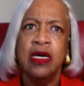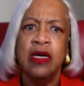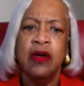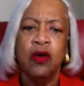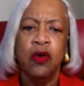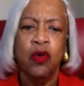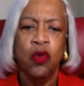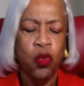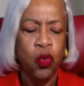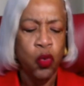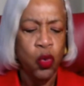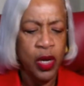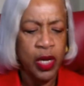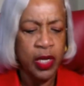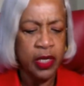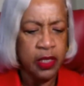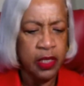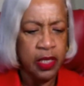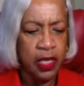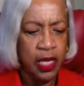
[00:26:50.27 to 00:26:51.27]
What
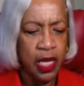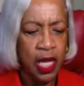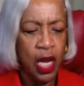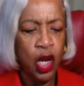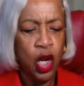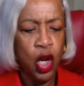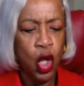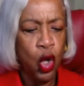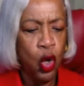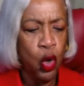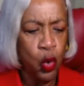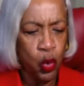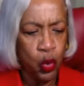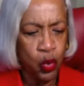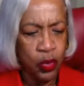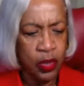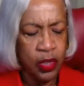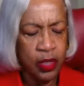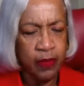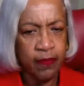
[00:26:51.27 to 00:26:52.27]

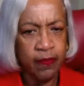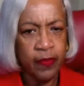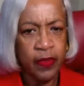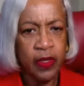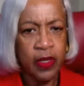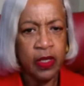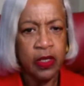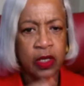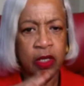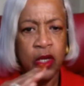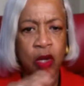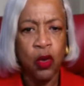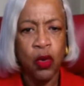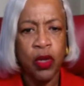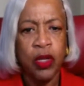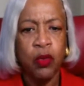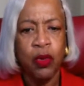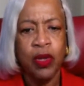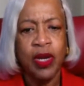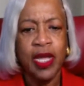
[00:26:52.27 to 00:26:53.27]
alone, knowing
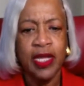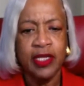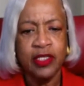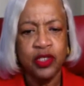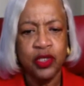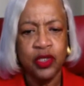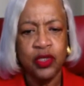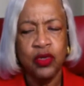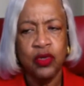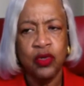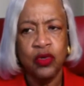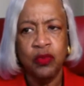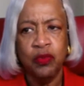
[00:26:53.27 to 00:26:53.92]
what I do,